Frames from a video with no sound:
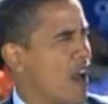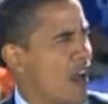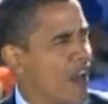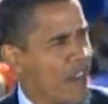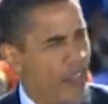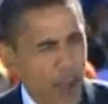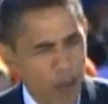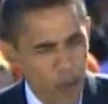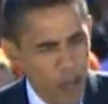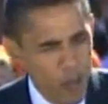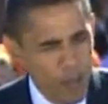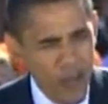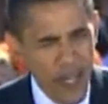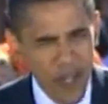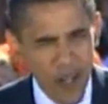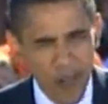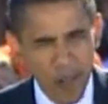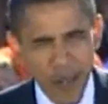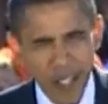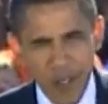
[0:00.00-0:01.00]
All right, that would
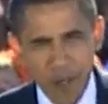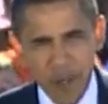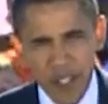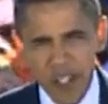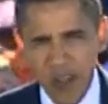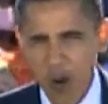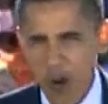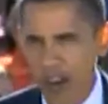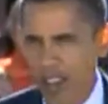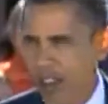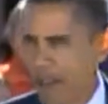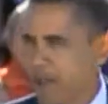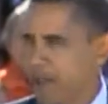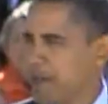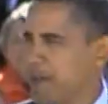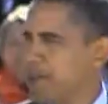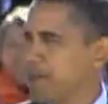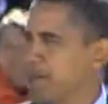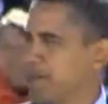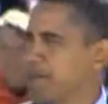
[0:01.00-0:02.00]
appear to be the majority of
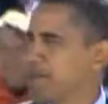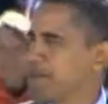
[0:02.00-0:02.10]
you.